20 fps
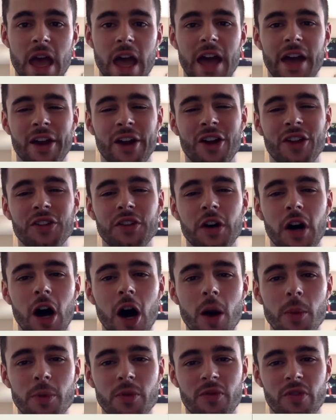And on
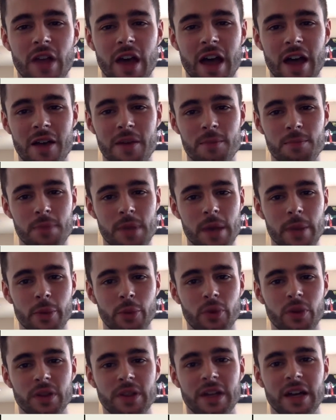top of that, people
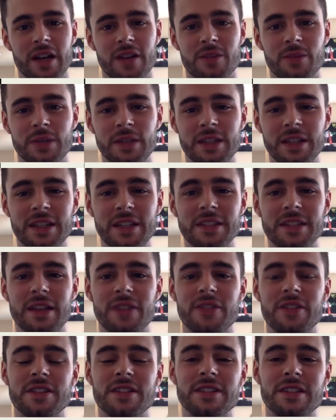with diabetes have
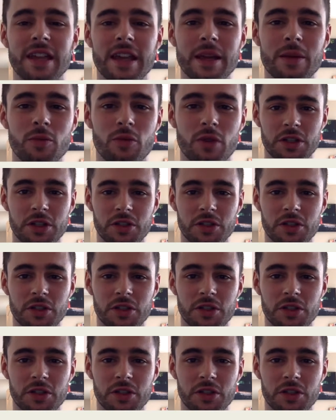the same